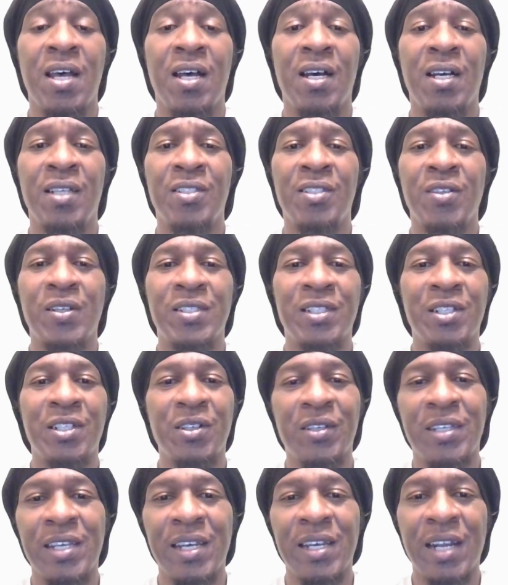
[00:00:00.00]
So as a
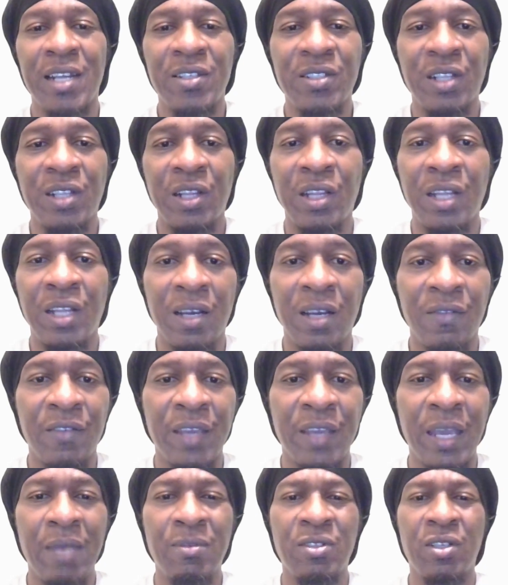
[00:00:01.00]
little kid, I used to
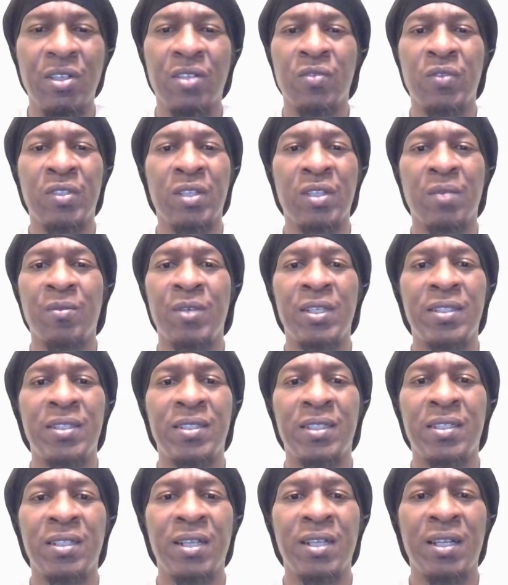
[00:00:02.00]
love game shows for some
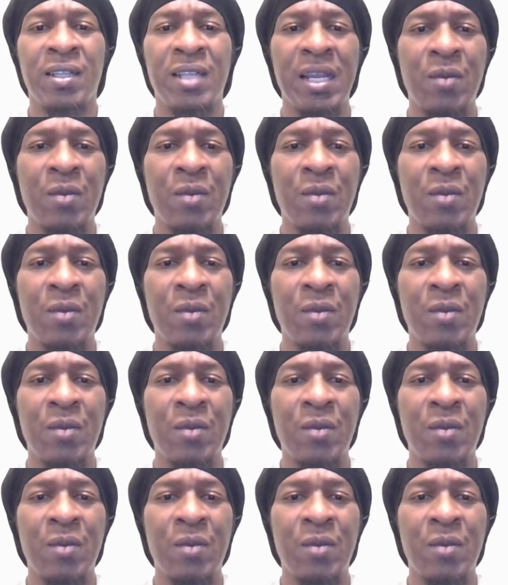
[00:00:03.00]
reason.